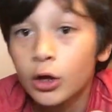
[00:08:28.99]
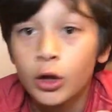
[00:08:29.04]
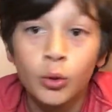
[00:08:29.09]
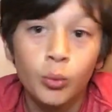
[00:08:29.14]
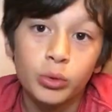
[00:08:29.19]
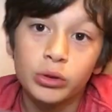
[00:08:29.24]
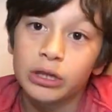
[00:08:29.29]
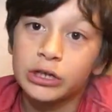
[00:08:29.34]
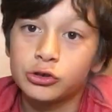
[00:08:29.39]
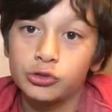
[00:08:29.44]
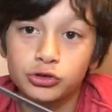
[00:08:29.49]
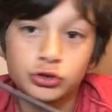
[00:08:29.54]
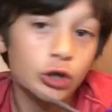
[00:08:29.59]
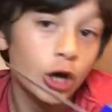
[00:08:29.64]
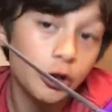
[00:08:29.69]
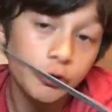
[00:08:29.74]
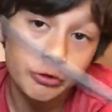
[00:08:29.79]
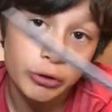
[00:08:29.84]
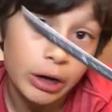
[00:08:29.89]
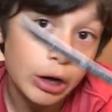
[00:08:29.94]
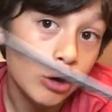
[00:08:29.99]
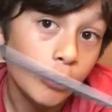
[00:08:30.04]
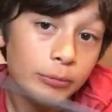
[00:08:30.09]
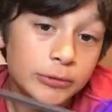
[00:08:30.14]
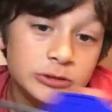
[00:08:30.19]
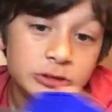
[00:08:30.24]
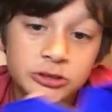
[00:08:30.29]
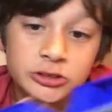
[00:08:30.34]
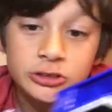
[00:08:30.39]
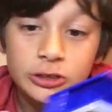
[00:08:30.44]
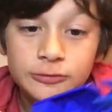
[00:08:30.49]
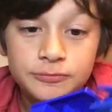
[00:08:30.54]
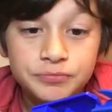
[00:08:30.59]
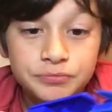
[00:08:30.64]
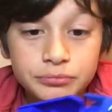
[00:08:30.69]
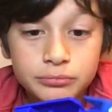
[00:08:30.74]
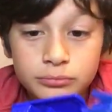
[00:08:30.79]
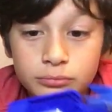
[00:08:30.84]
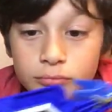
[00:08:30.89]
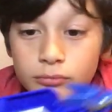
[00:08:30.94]
Where like you use other helmets and stuff.
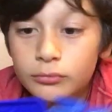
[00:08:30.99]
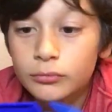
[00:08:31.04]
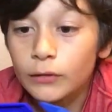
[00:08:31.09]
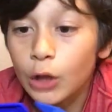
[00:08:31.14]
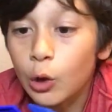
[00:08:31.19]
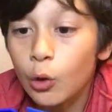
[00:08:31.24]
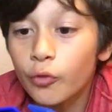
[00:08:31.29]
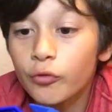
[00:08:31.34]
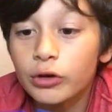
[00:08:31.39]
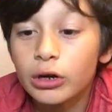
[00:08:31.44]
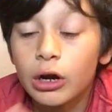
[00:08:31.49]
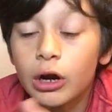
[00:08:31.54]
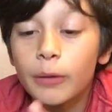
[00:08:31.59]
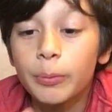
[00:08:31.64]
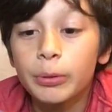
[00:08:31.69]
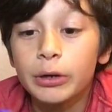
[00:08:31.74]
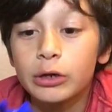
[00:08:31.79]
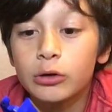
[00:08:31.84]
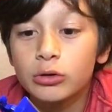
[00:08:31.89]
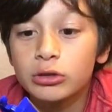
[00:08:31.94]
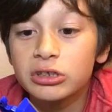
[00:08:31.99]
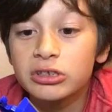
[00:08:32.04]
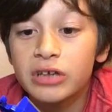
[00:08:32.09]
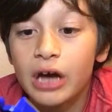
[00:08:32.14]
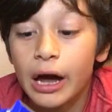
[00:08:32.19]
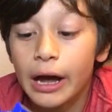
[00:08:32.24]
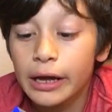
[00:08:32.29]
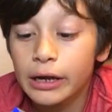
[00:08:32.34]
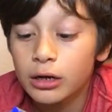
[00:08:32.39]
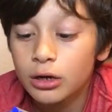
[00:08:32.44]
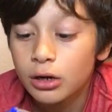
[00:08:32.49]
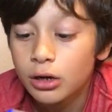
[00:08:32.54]
Overall, pretty cool design.